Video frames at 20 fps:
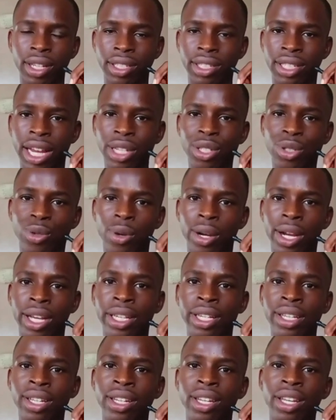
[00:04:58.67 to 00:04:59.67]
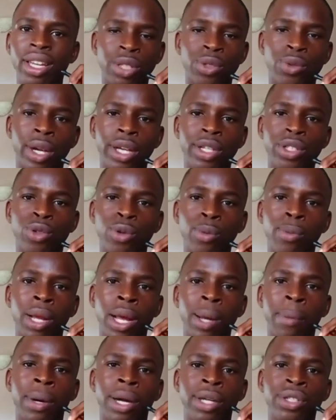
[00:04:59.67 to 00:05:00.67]
That's why That's why
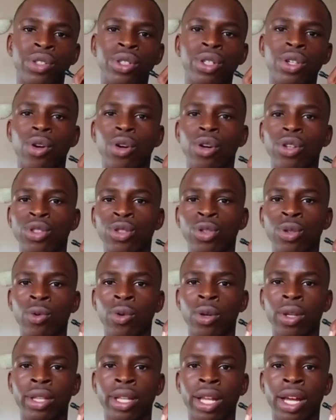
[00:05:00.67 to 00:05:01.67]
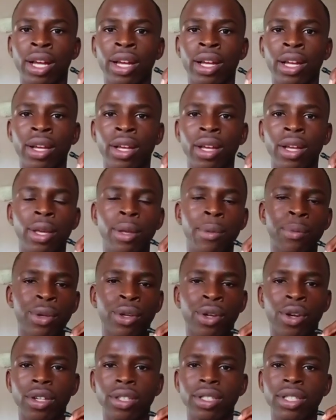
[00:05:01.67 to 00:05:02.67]
tubular battery consume water,
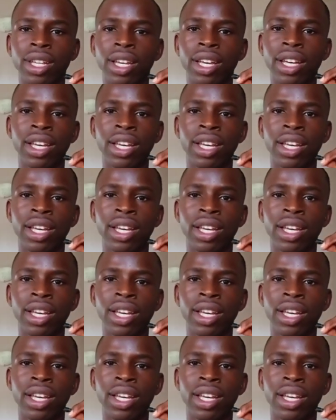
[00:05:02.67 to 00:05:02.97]
because